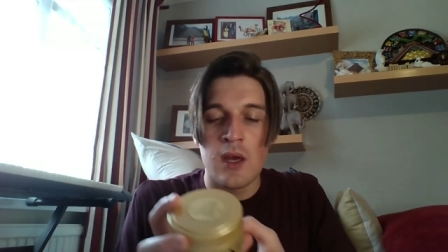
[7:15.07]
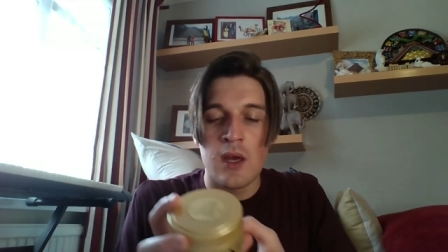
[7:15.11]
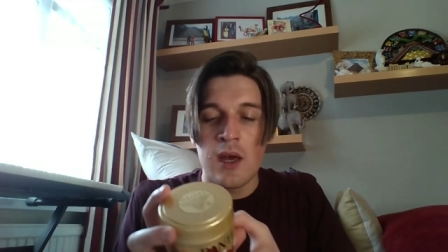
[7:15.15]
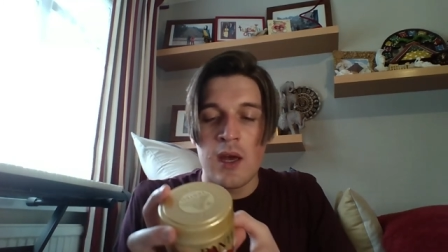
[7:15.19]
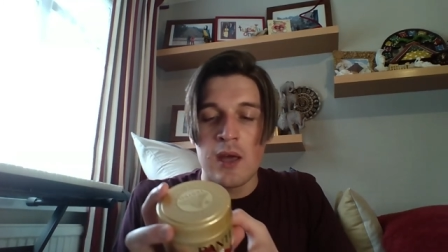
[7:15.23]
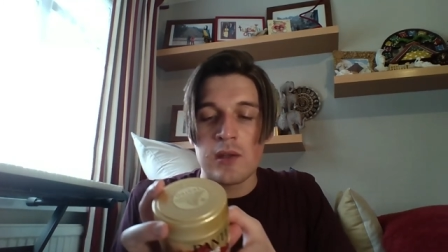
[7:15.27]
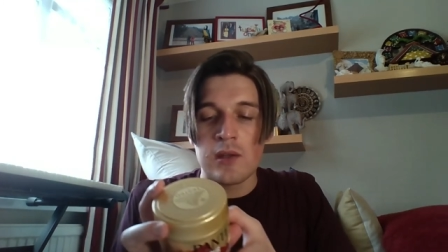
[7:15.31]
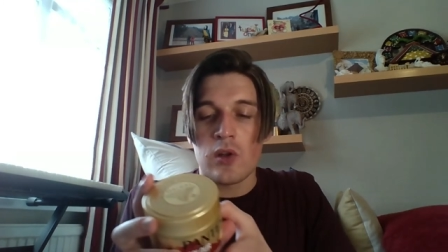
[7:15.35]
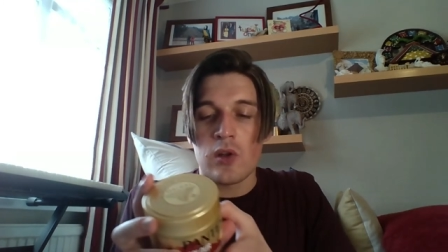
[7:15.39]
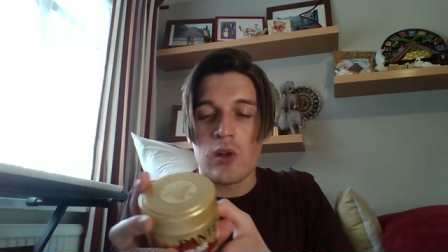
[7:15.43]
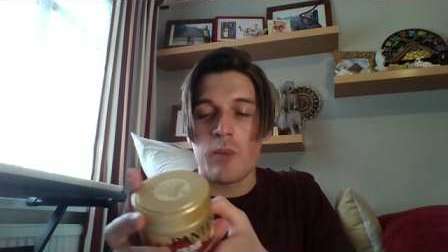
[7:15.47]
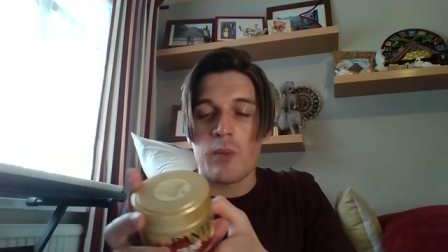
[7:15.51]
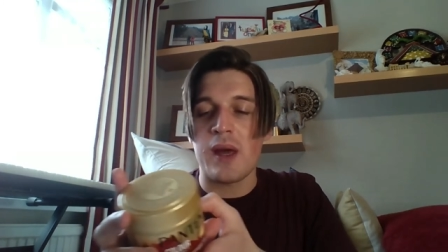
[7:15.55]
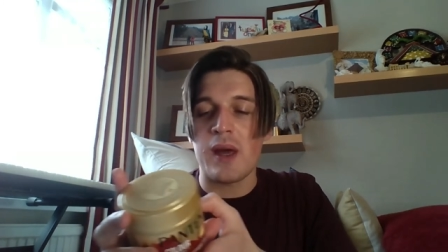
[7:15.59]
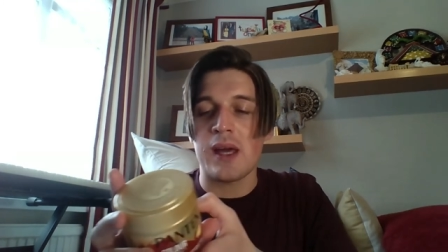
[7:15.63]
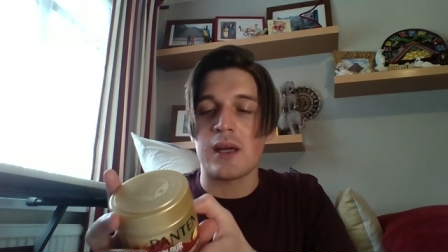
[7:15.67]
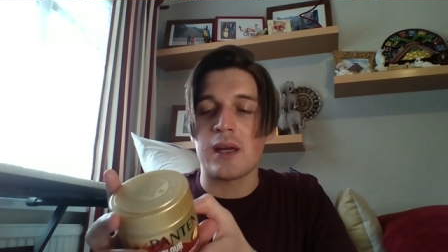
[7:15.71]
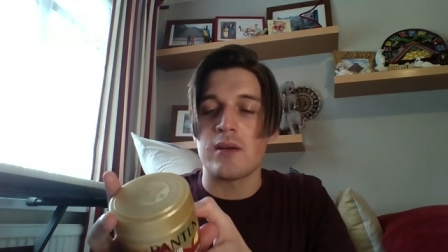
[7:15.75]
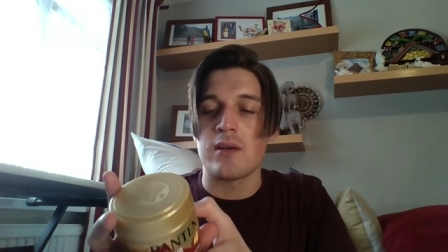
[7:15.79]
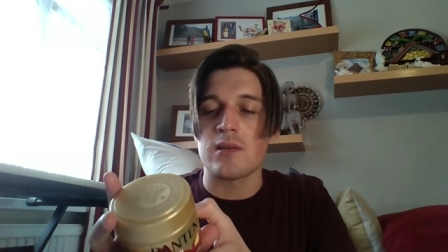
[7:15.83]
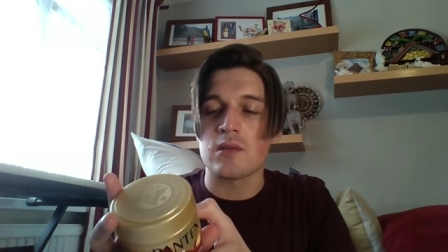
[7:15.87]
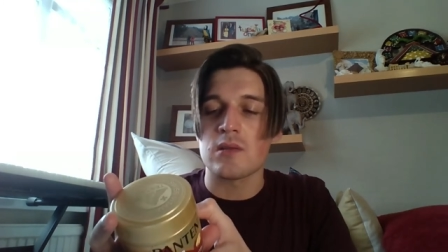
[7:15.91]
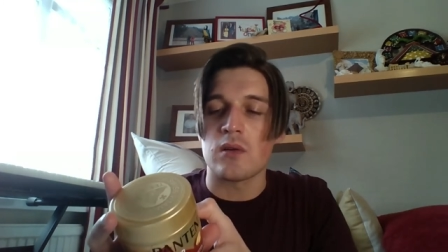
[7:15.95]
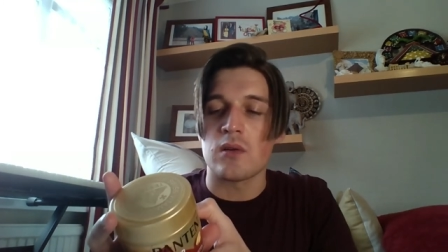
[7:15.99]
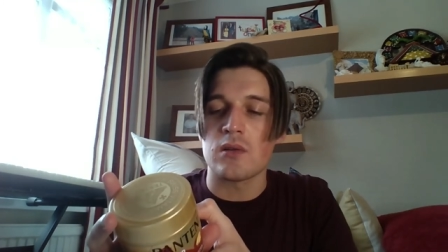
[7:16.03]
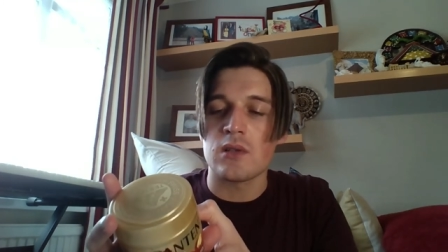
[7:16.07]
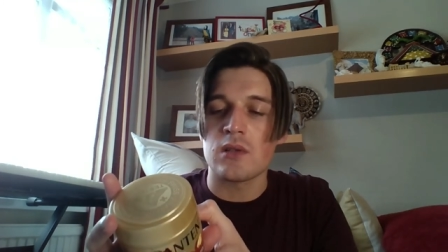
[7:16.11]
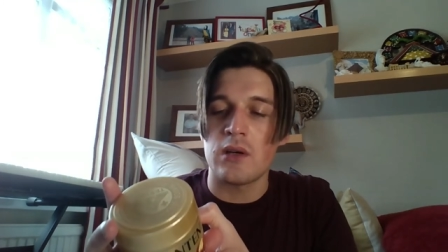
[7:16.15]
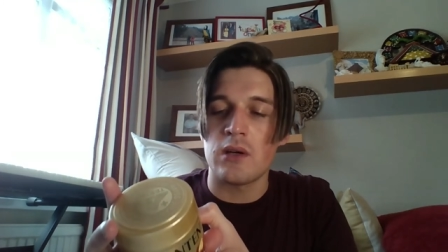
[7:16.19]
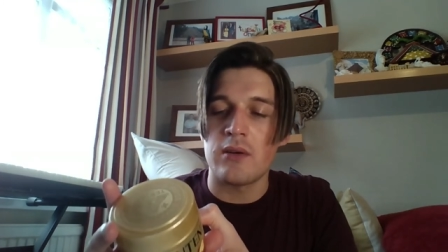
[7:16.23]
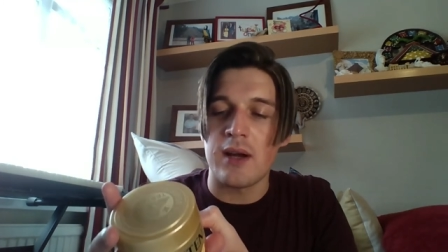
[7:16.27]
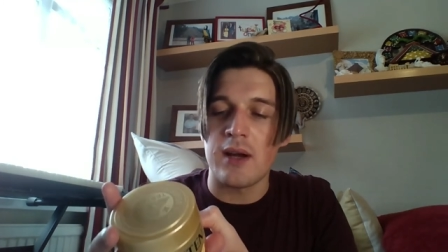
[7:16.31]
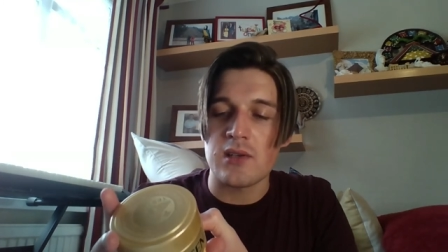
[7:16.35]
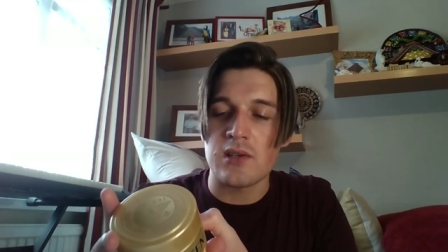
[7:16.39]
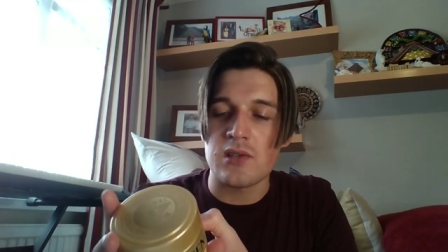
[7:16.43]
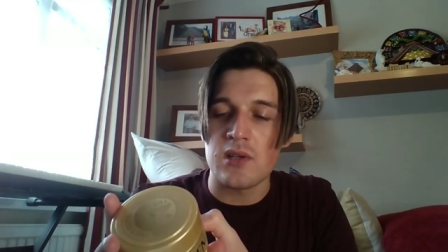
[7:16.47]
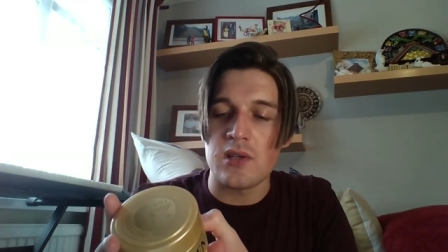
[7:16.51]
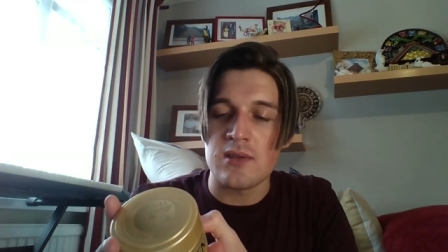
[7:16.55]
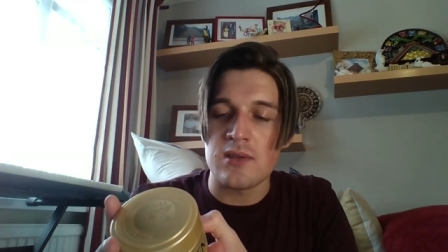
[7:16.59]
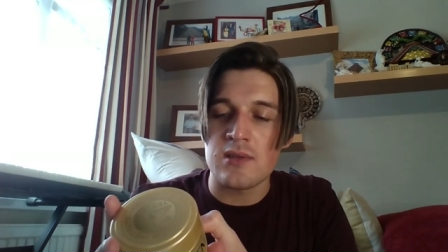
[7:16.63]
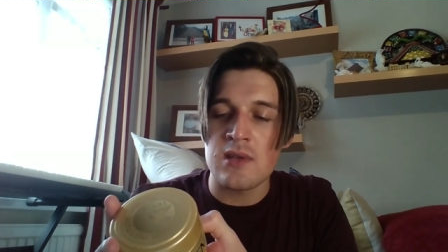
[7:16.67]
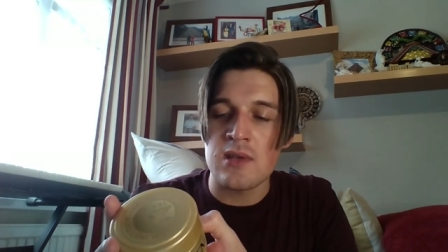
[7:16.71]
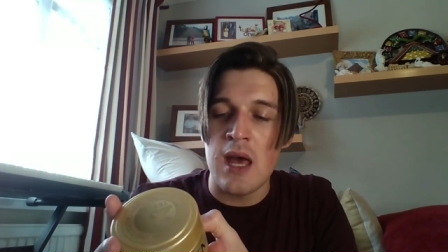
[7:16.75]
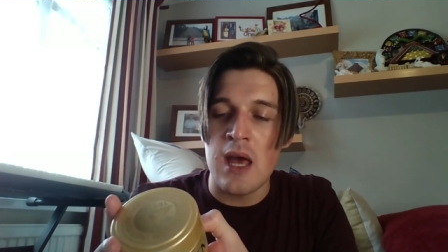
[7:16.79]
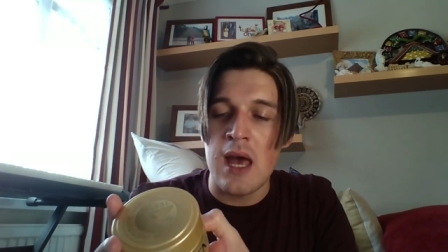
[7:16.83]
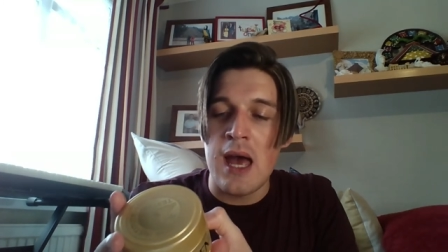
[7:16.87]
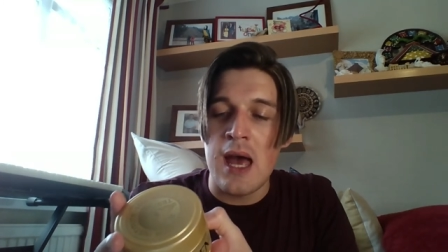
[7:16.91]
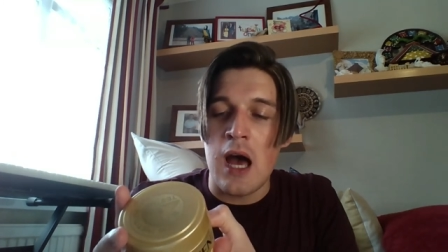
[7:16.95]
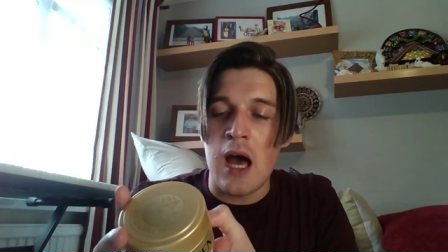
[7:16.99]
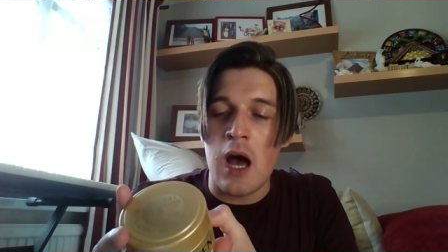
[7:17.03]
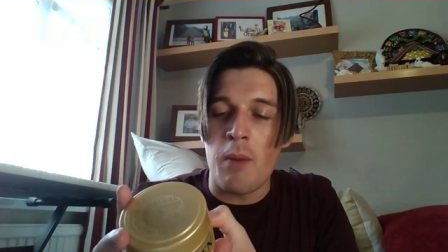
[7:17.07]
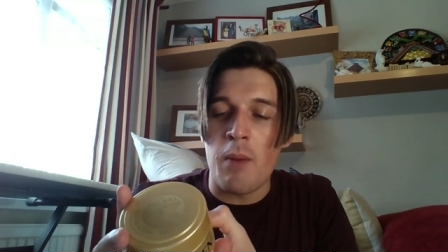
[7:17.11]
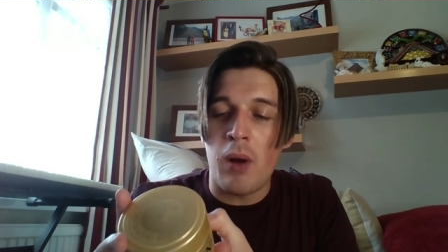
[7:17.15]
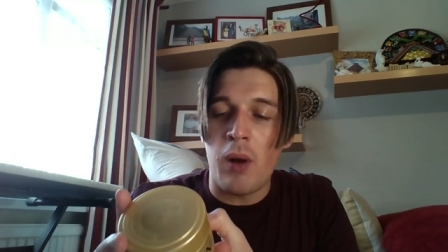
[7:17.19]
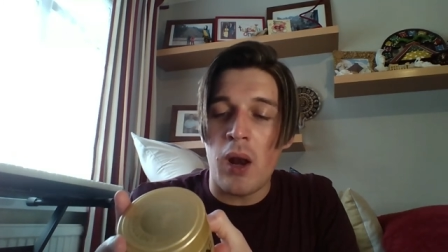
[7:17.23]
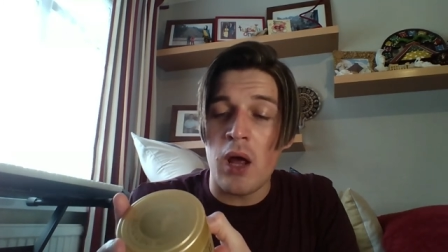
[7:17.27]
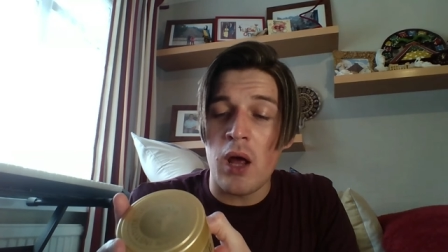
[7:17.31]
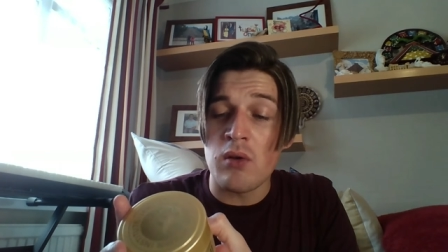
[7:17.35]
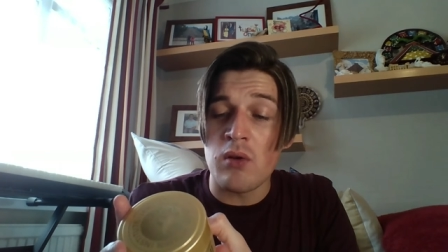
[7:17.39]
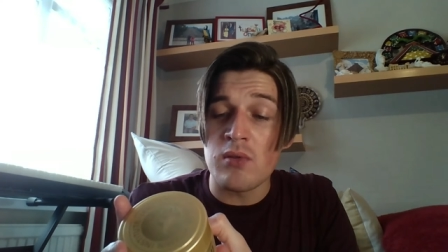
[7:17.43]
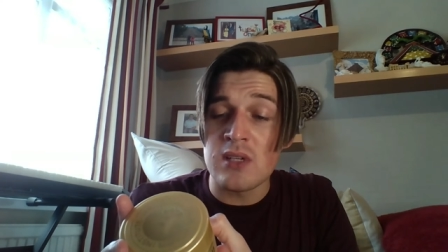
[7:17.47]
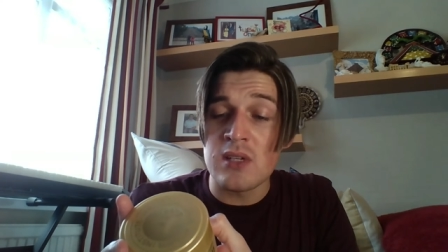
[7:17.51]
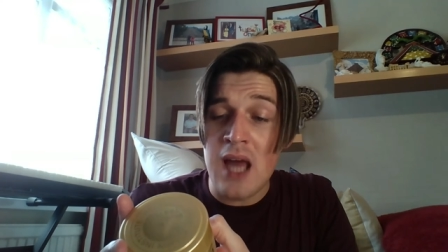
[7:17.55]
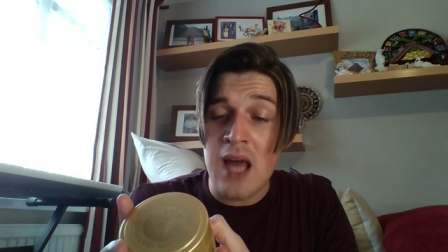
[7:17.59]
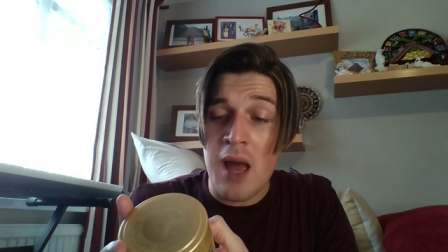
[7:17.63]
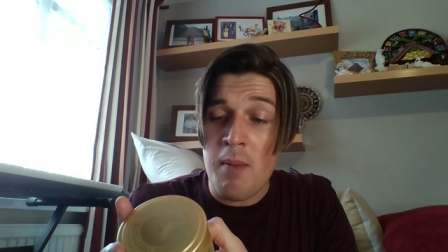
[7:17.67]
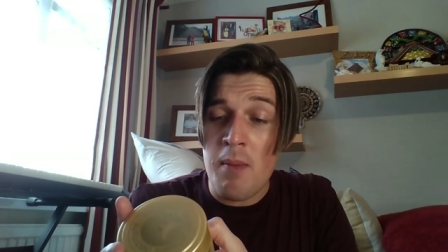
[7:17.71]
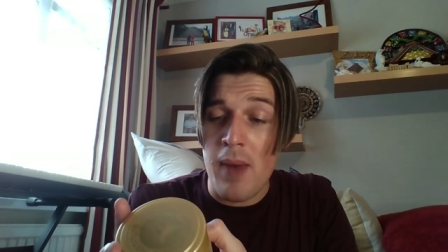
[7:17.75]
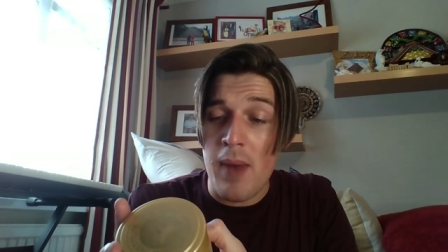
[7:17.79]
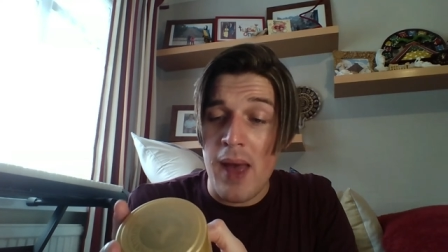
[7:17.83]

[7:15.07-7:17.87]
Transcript: And on the back here, it's got directions. Apply on damp